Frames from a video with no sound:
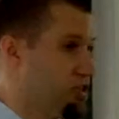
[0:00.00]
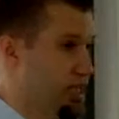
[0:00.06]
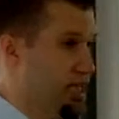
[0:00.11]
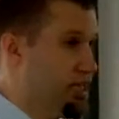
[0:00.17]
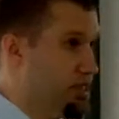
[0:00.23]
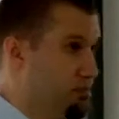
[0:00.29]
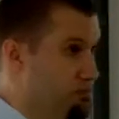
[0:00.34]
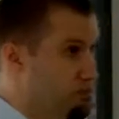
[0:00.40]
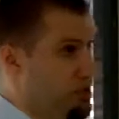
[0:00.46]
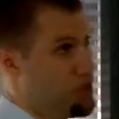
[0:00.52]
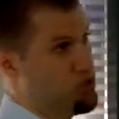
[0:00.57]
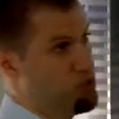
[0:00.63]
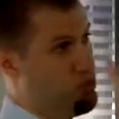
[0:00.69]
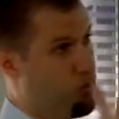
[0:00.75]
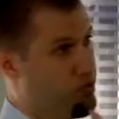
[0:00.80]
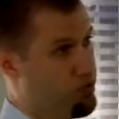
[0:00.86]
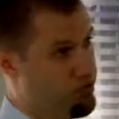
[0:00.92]
take it
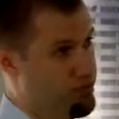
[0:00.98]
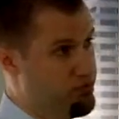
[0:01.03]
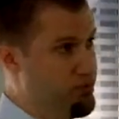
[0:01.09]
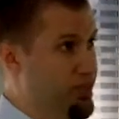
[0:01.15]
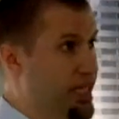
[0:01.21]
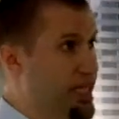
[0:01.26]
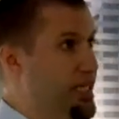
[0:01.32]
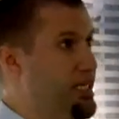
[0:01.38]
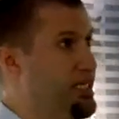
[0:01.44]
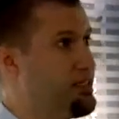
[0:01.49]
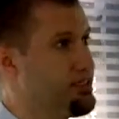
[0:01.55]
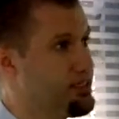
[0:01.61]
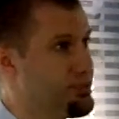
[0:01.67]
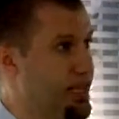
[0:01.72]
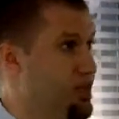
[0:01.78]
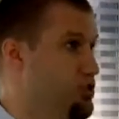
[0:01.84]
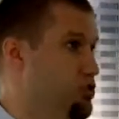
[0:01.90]
much more vaguely and
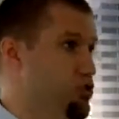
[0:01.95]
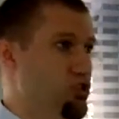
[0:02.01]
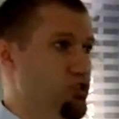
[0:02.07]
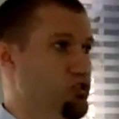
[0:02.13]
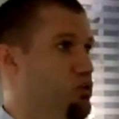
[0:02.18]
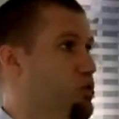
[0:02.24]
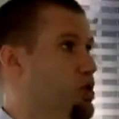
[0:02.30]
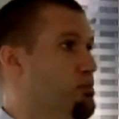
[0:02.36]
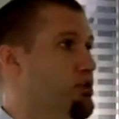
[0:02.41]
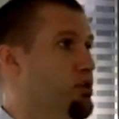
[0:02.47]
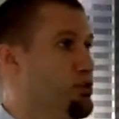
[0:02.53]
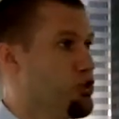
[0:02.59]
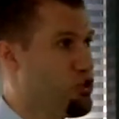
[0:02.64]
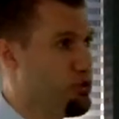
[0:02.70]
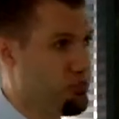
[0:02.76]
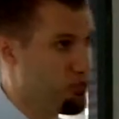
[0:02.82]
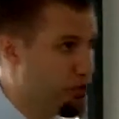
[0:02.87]
say, it's just talking about the
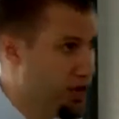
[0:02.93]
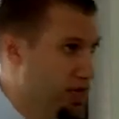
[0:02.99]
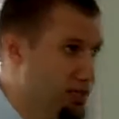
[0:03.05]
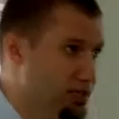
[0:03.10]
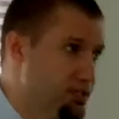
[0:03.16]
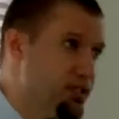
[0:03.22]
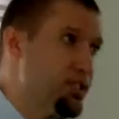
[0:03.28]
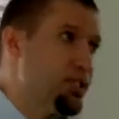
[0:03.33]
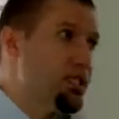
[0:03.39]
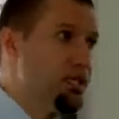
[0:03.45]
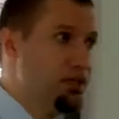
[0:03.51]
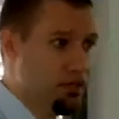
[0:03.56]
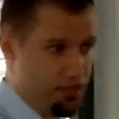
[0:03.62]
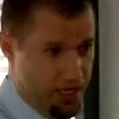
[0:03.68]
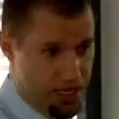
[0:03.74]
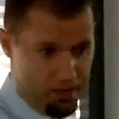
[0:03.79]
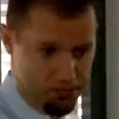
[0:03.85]
human race,
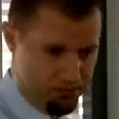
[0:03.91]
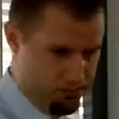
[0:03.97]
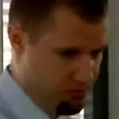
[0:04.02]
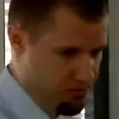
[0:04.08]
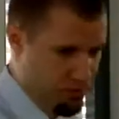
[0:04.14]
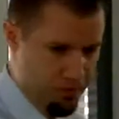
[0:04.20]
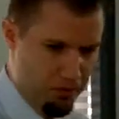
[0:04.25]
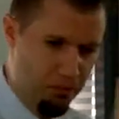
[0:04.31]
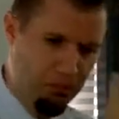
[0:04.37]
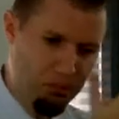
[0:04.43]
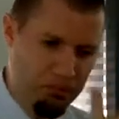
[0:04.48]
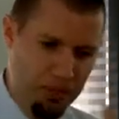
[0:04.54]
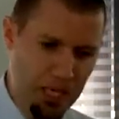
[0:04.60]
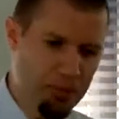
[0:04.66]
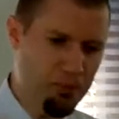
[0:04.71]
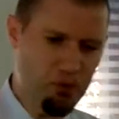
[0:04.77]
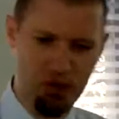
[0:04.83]
that
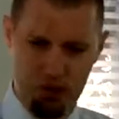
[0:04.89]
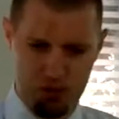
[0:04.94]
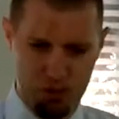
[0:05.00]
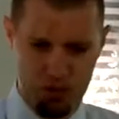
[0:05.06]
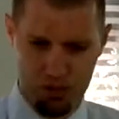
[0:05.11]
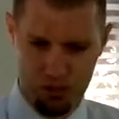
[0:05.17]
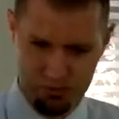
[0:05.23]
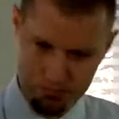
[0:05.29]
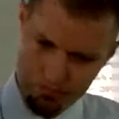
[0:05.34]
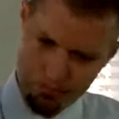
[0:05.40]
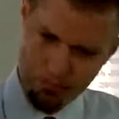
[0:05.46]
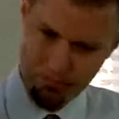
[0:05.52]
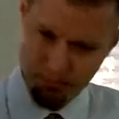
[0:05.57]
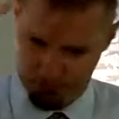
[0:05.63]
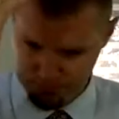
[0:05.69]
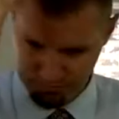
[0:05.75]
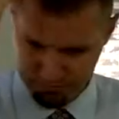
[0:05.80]
people
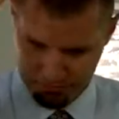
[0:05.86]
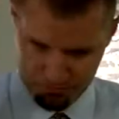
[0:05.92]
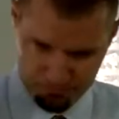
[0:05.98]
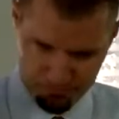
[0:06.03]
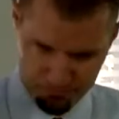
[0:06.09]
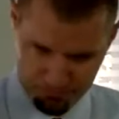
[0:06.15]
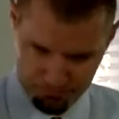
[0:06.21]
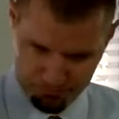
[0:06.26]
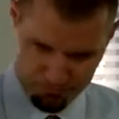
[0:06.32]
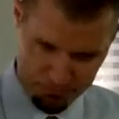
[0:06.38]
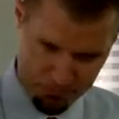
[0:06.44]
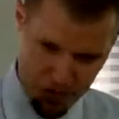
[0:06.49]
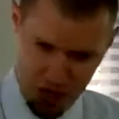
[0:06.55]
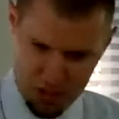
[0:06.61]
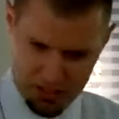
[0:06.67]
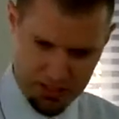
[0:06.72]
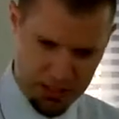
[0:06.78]
will
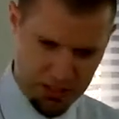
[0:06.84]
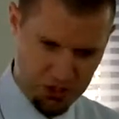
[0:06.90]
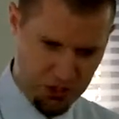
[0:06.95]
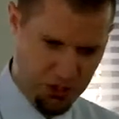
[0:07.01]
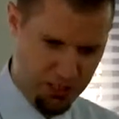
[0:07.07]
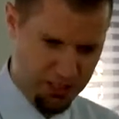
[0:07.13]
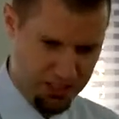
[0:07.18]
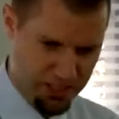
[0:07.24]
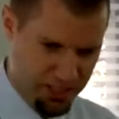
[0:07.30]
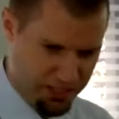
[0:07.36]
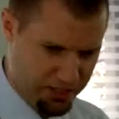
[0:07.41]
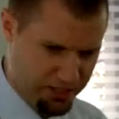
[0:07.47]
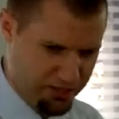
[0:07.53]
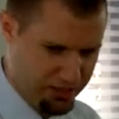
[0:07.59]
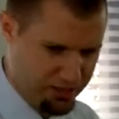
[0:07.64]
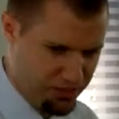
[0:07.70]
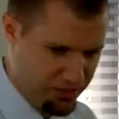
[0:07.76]
not cease to
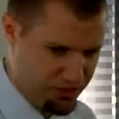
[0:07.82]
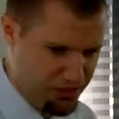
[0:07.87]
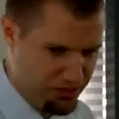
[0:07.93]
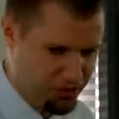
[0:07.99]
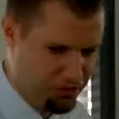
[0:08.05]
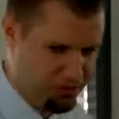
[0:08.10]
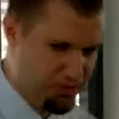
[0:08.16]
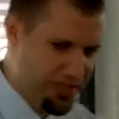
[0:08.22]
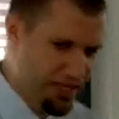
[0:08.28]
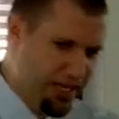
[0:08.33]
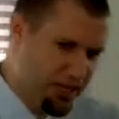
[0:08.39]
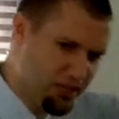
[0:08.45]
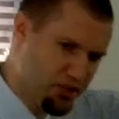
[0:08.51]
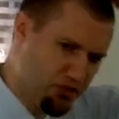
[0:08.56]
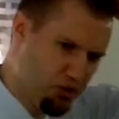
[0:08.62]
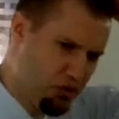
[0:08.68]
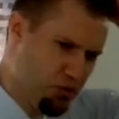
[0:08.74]
exist until the
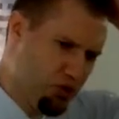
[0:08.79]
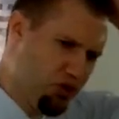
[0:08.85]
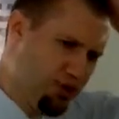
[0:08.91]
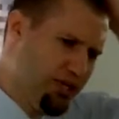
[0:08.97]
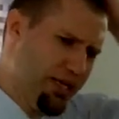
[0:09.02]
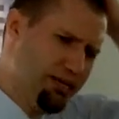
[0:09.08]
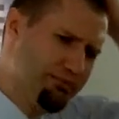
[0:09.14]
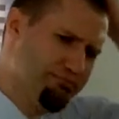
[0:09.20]
end of the world.